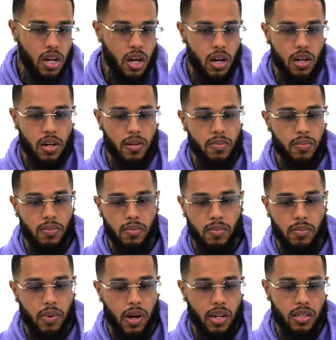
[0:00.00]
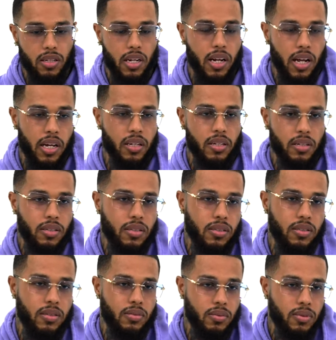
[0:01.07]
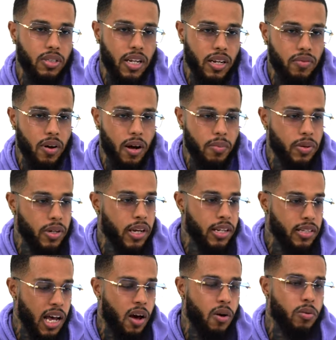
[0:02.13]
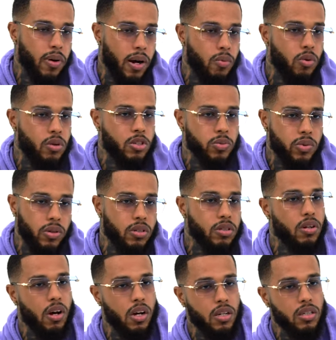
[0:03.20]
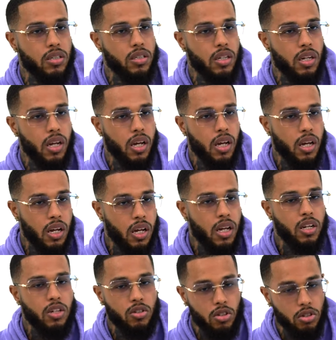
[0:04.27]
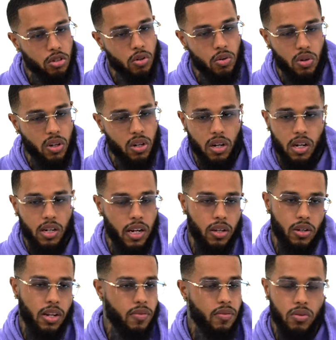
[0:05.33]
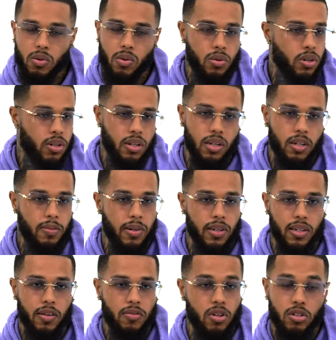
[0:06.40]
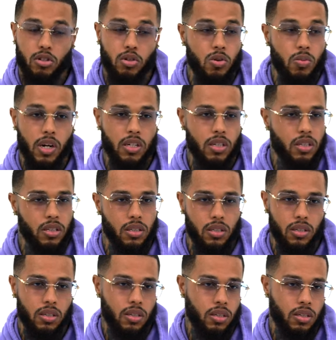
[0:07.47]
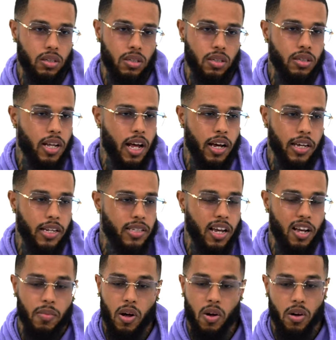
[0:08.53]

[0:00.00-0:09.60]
Um, but I'd say like save up and get tattooed by more experienced artists, mm. just so you can learn. Like you never know what you can learn, man. I've learned so much. Like I get tattooed by mm.